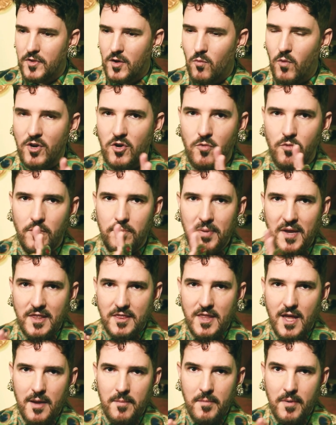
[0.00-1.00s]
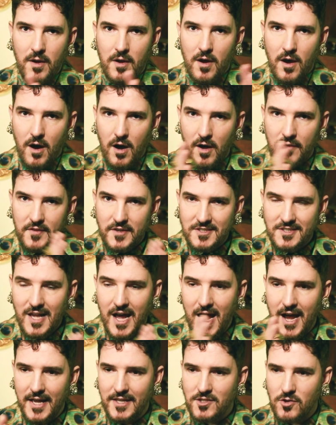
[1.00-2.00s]
when you repeat them on the
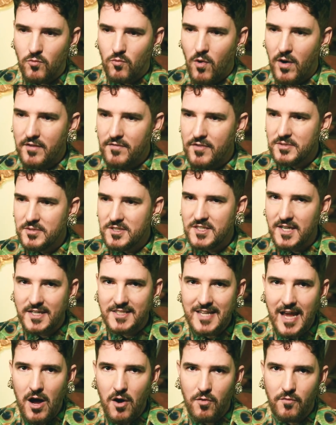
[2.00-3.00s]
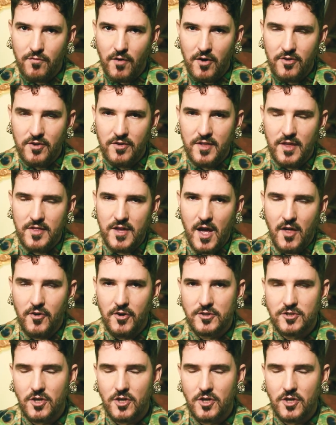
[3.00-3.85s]
sides, one sticks out farther than the other.